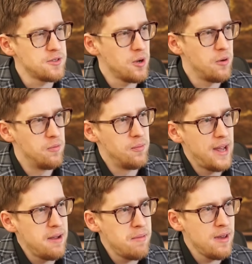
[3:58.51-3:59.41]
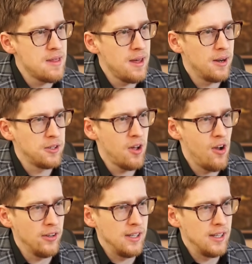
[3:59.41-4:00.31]
so maybe they are
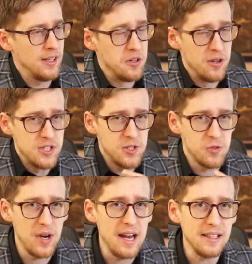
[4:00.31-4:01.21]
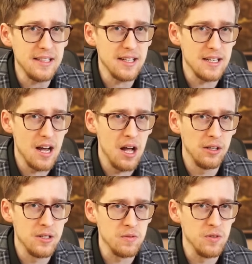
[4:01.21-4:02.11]
talking in Australian
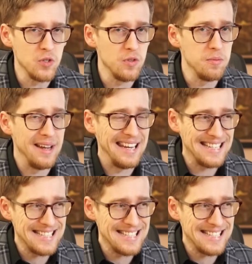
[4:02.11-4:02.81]
dollars, which would make